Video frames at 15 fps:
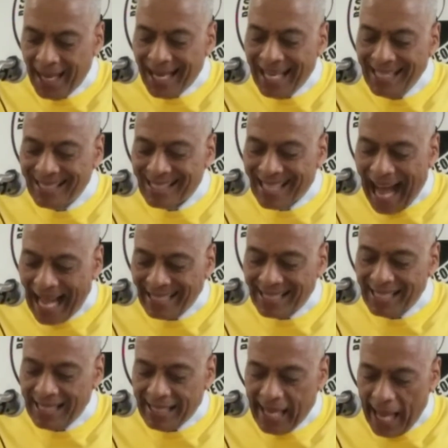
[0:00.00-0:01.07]
He's got
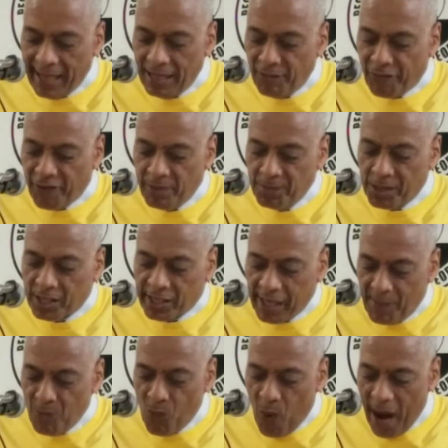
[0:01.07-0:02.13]
to get it from
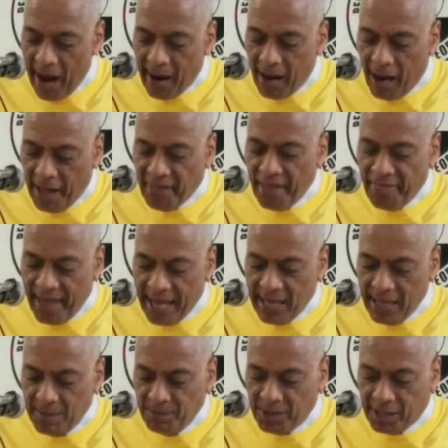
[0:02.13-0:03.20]
somewhere other than
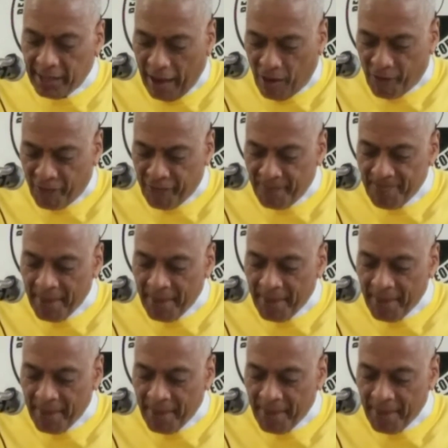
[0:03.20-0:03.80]
himself.